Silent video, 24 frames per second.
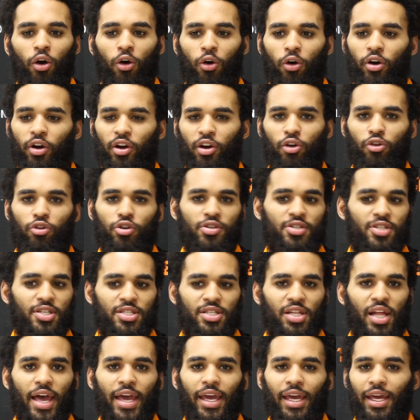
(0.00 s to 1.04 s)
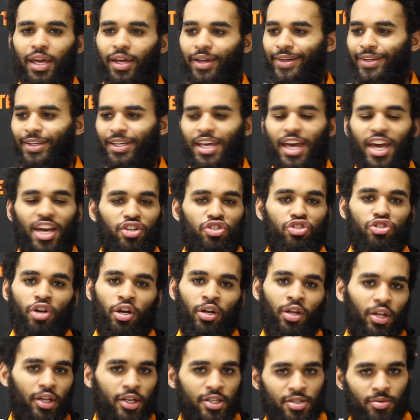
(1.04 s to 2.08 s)
or in courses like engaged
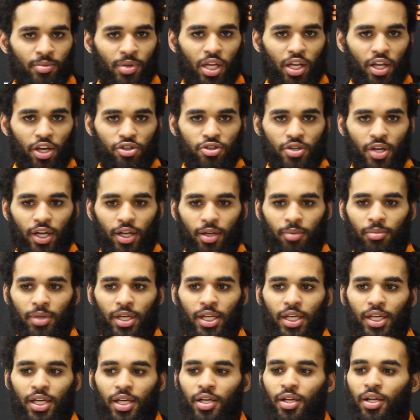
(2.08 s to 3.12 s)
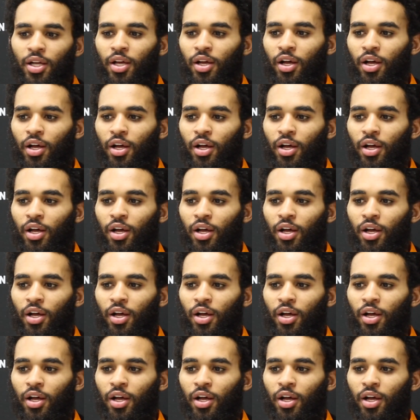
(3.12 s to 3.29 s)
journalism and electronic media.